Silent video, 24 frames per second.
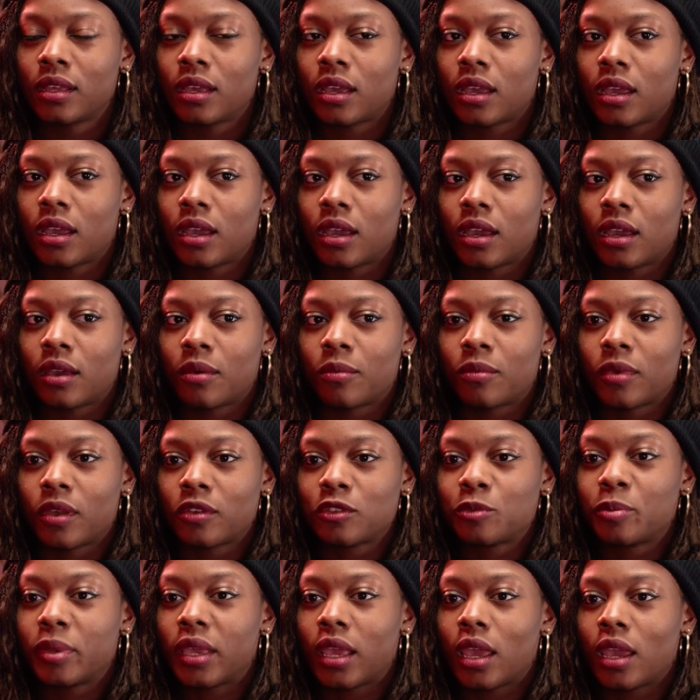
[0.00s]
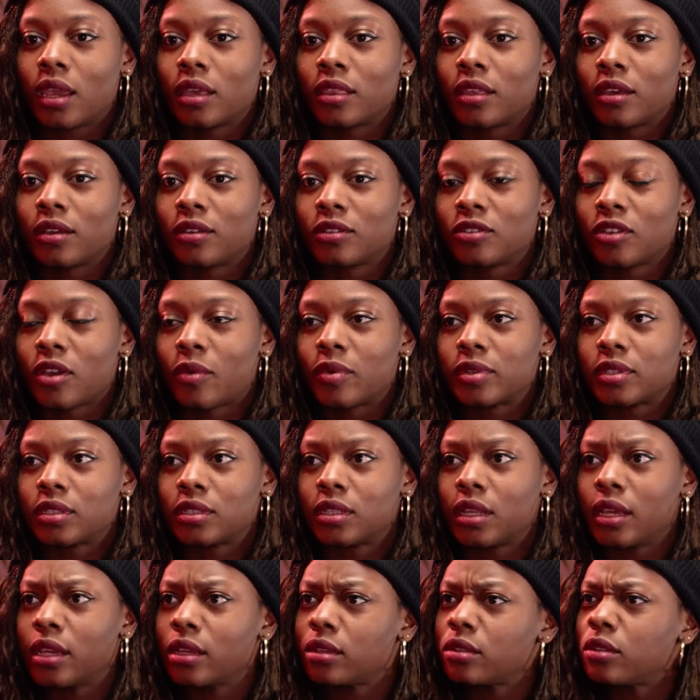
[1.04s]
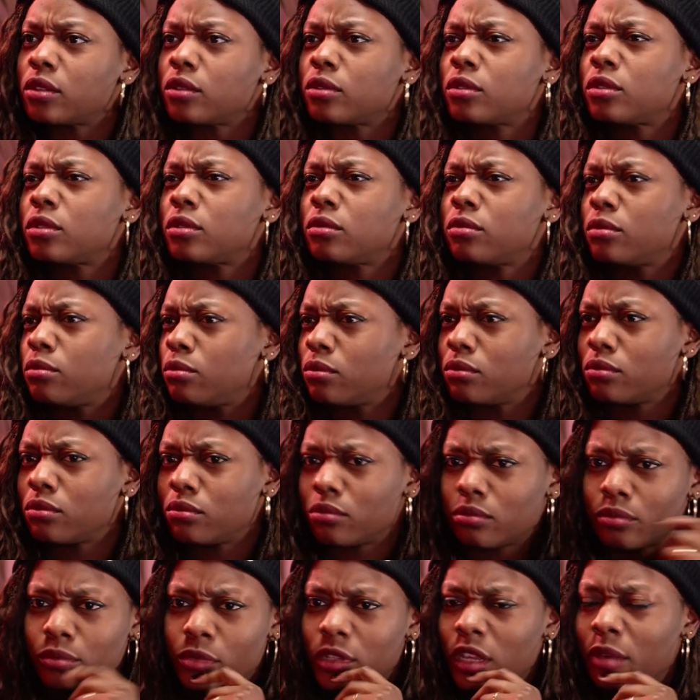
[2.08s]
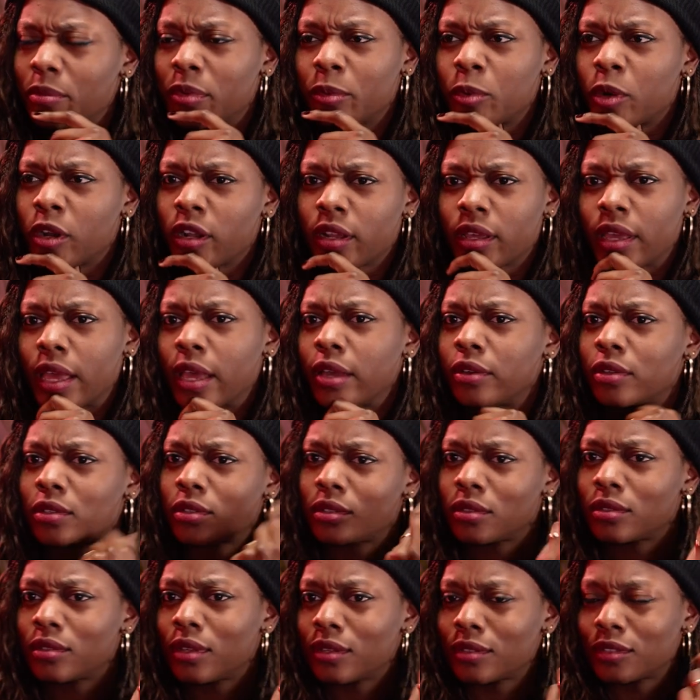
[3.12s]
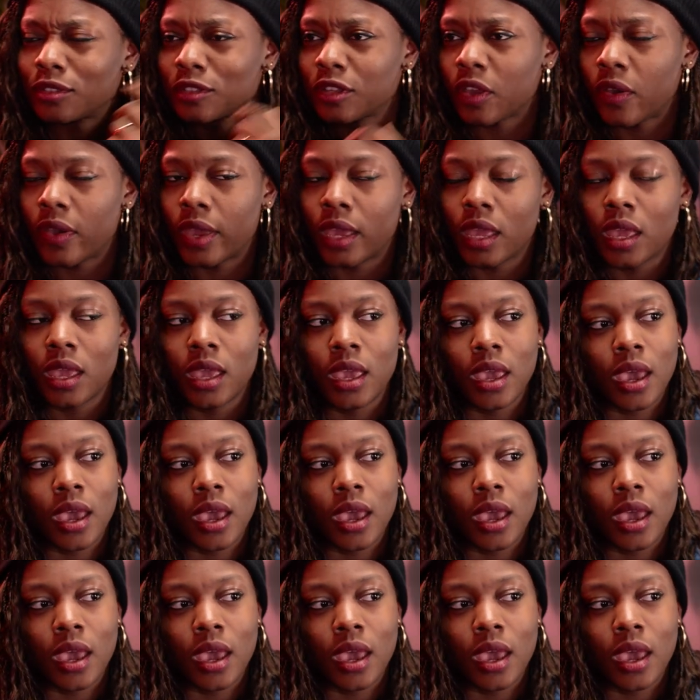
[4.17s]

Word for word: I just want to see um, how works. I was PAing though, so I wasn't like, so tell me, Marty, how's yeah. this going?